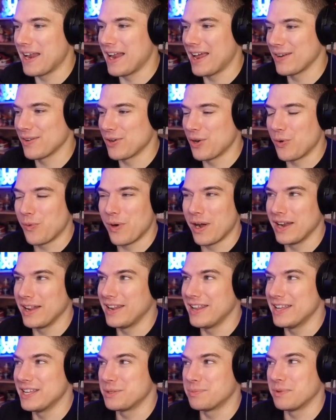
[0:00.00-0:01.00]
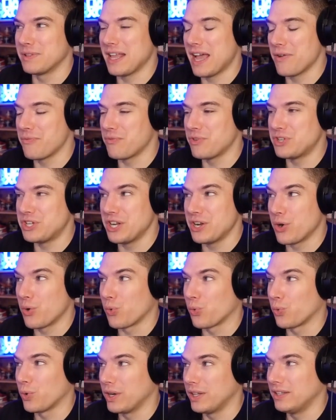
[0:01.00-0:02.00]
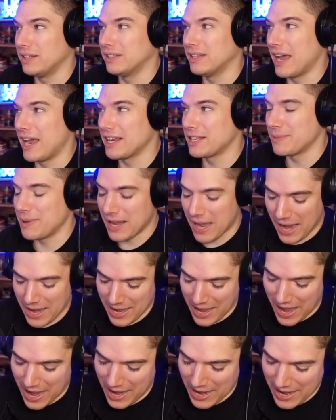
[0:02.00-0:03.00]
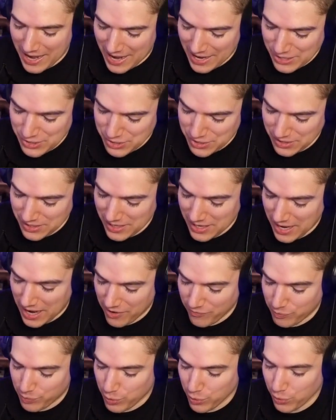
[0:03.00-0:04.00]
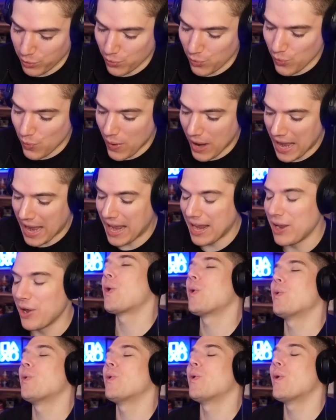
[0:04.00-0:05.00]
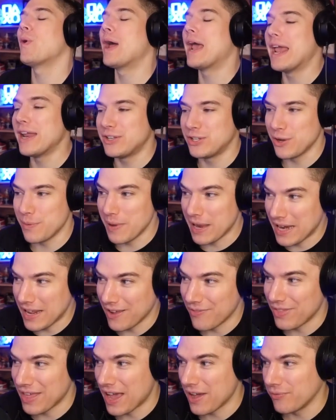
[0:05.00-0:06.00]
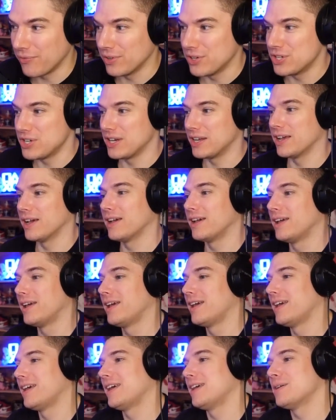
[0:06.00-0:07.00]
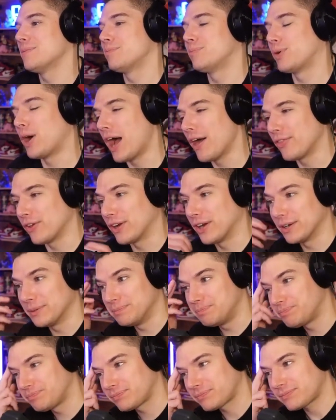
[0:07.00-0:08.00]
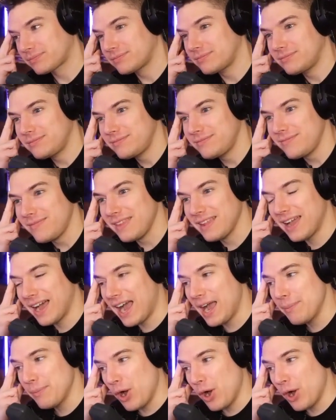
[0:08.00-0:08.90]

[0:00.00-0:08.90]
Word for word: I don't know what it is, but that Vegeta really liked me. I, I actually have pulled way, way too many of that Vegeta. Brother, I'm